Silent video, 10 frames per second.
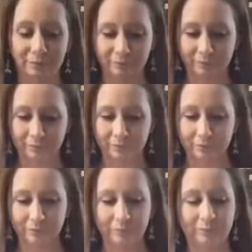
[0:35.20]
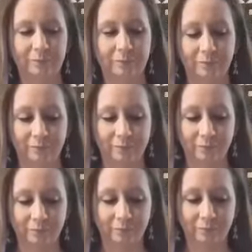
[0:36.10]

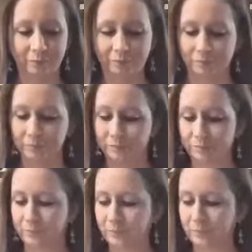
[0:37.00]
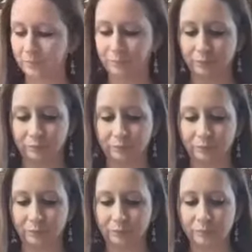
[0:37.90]

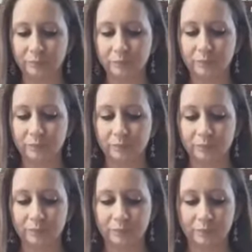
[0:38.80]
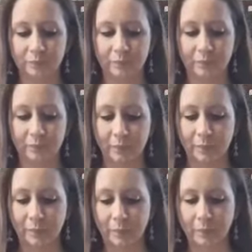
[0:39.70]

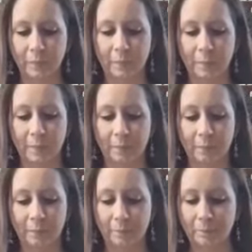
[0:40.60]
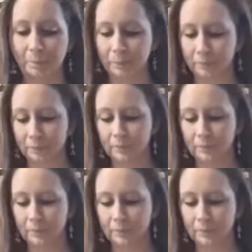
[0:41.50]
[no speech]